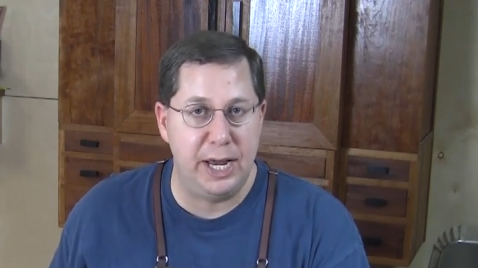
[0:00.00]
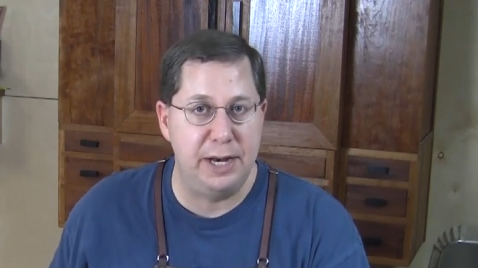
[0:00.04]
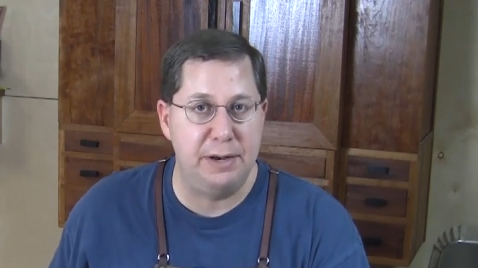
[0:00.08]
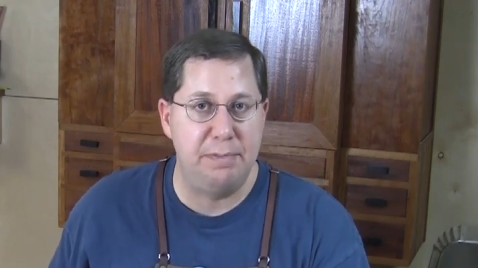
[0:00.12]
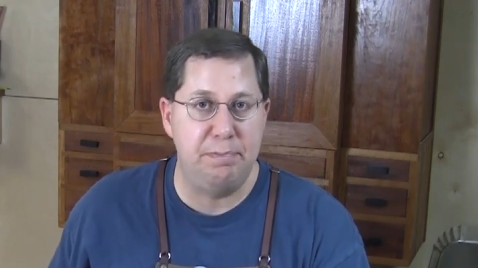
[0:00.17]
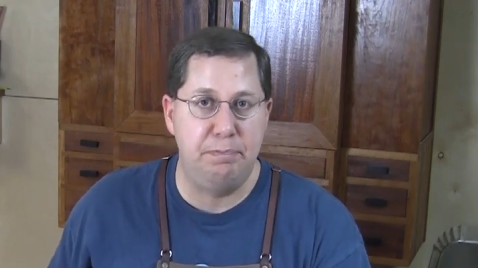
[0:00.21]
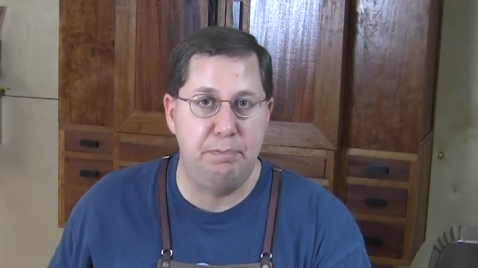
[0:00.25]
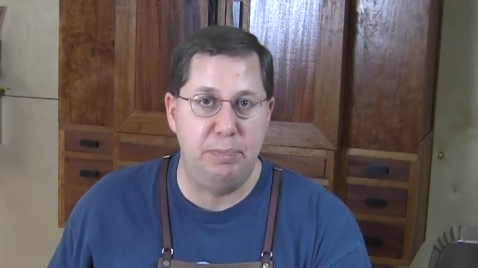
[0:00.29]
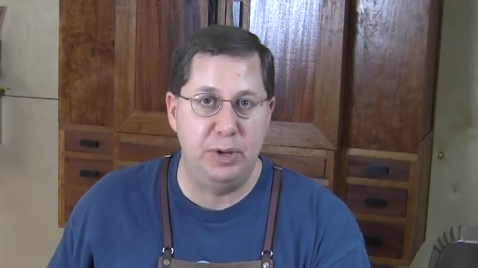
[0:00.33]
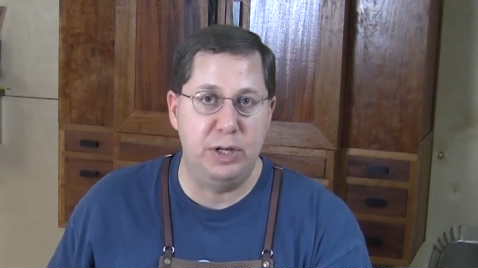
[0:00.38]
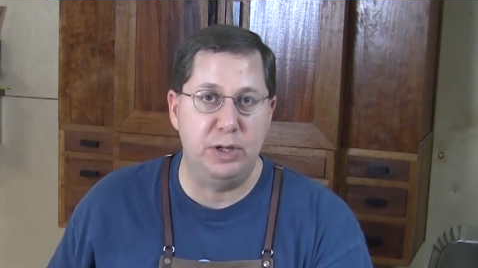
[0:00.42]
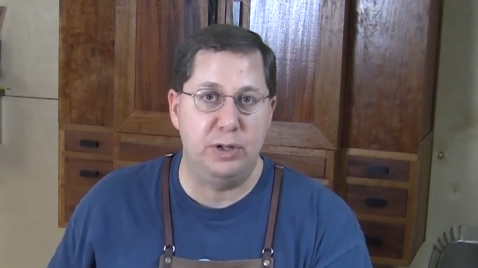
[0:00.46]

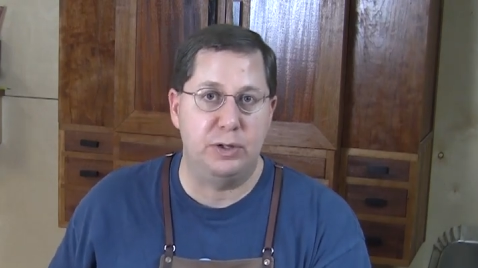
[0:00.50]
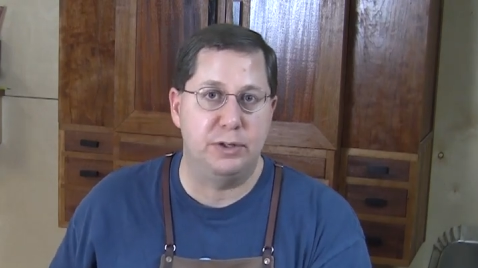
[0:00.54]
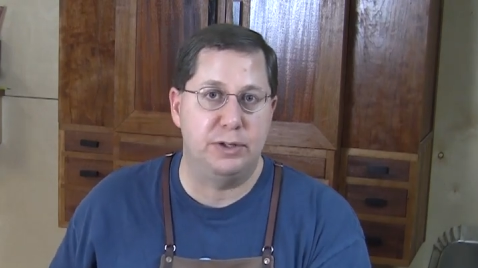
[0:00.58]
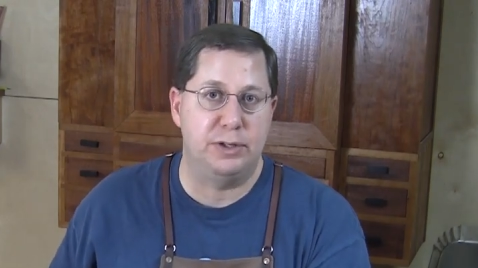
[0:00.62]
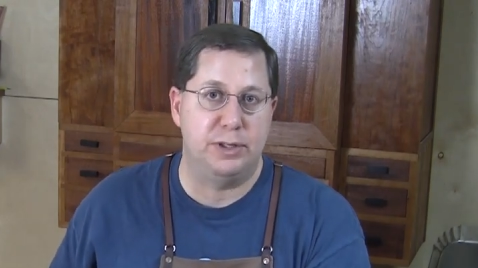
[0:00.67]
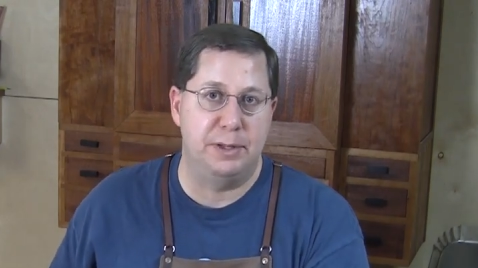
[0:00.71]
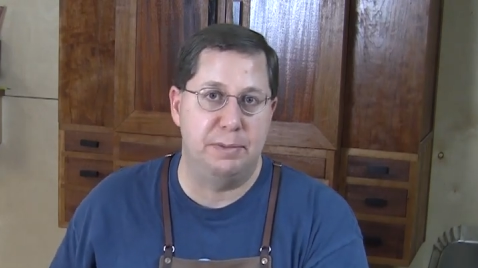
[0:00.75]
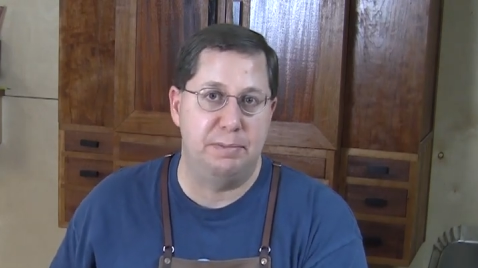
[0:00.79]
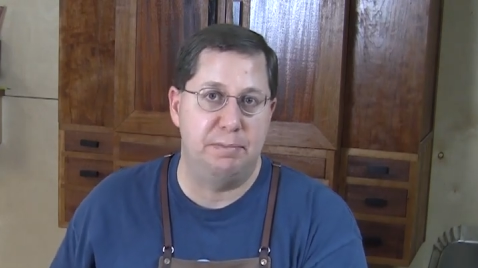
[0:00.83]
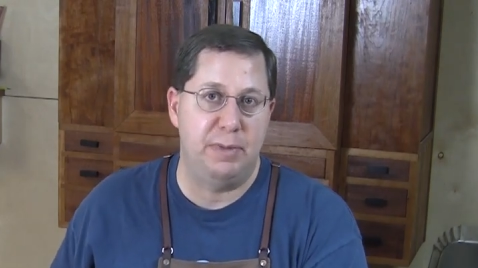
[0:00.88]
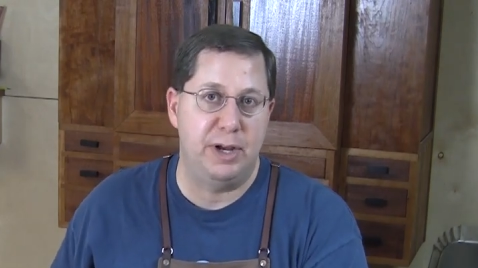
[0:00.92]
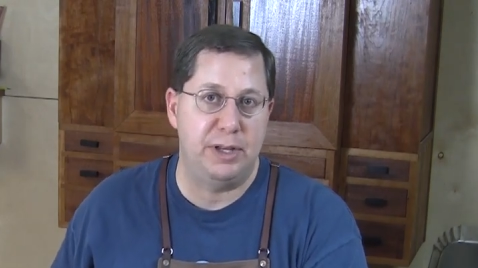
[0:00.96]
and
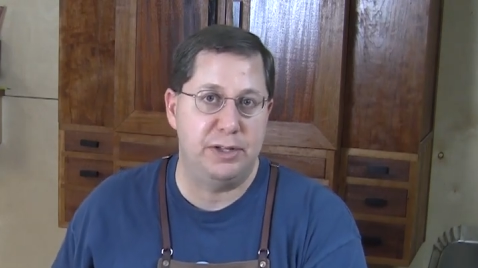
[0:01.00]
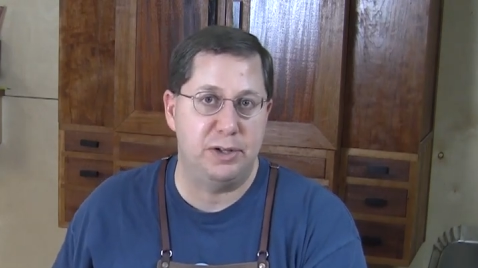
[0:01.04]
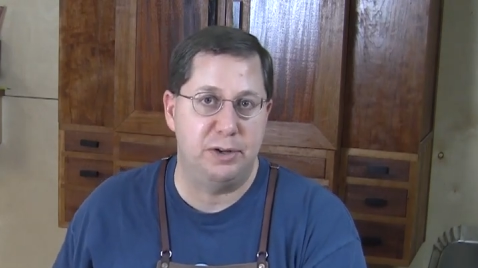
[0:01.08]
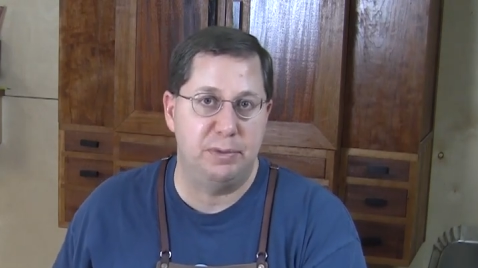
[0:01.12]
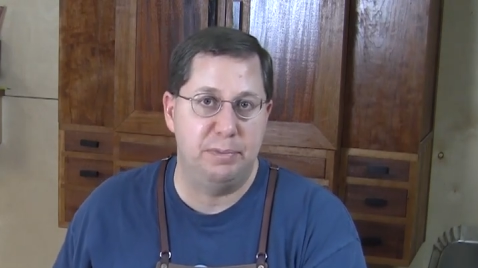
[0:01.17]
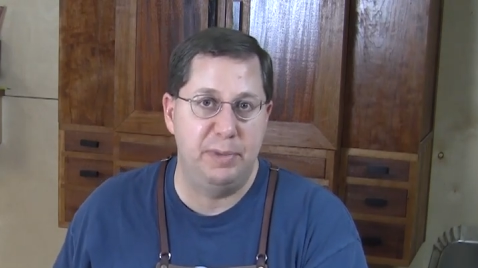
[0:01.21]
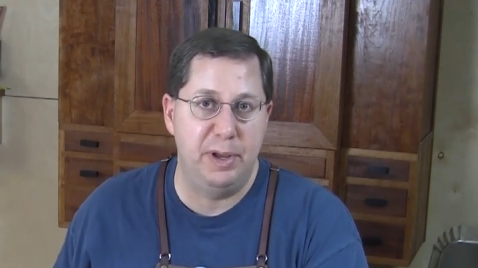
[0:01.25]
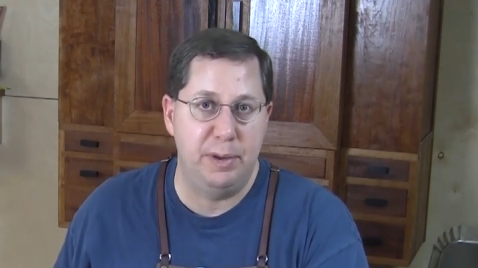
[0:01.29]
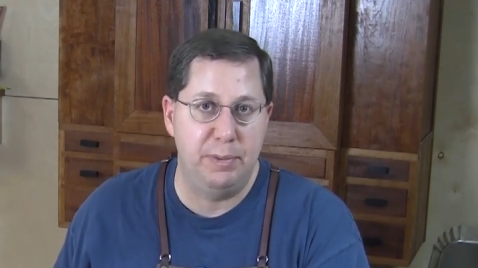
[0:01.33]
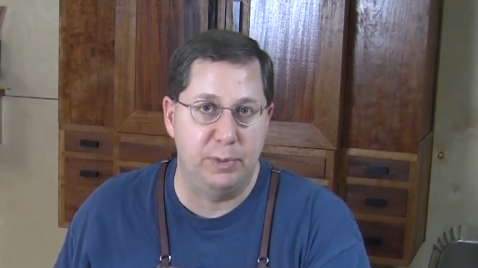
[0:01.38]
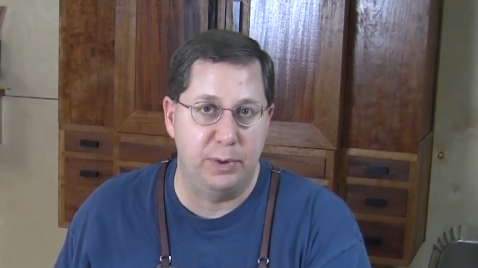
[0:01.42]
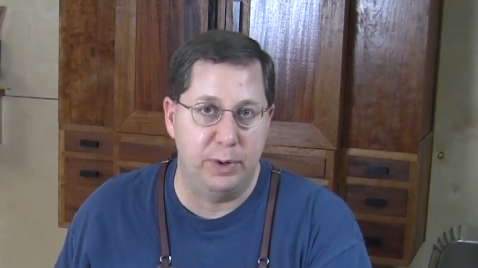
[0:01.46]
builds the muscle
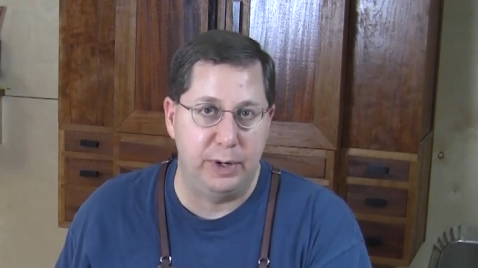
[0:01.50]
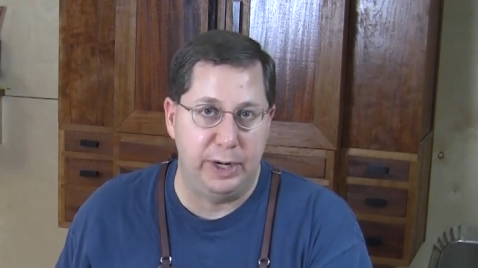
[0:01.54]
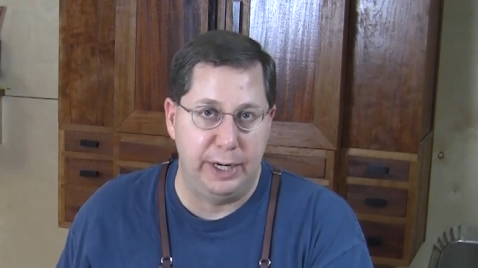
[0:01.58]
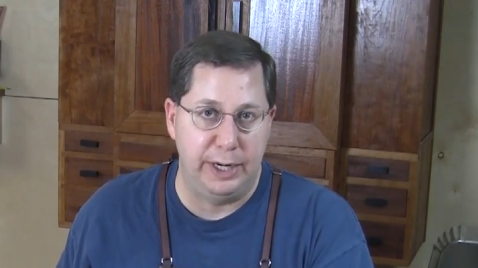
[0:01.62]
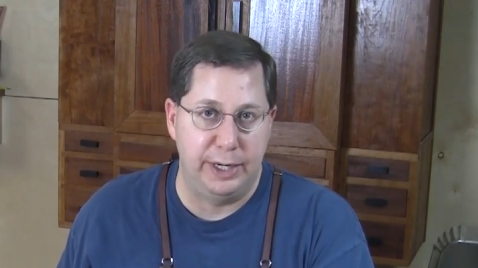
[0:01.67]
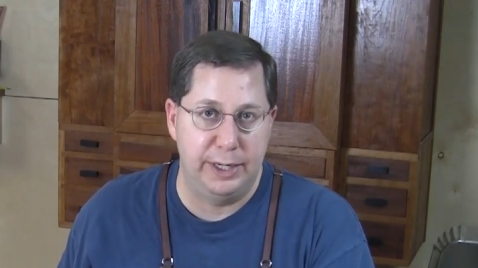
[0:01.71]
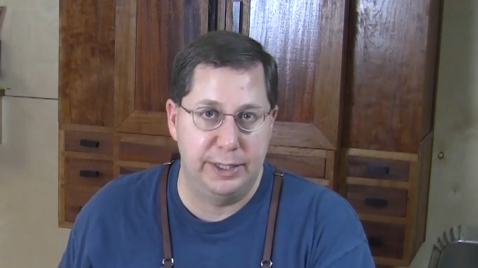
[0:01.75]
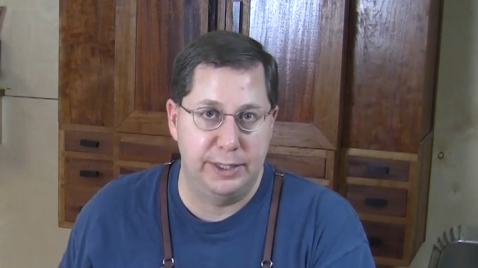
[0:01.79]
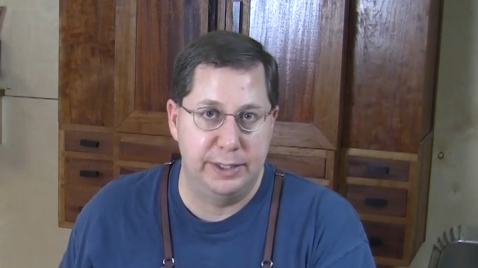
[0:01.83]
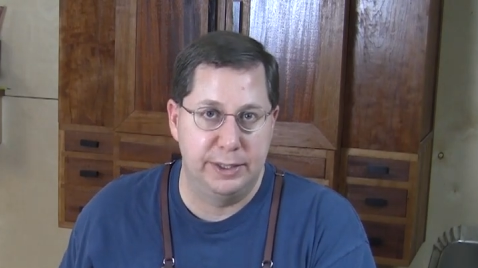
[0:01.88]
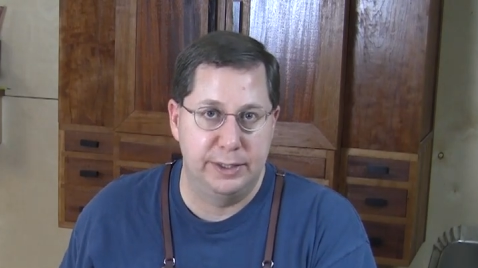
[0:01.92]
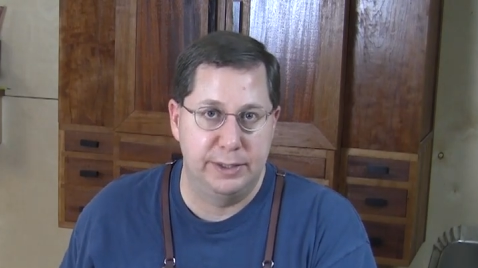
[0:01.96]
memory.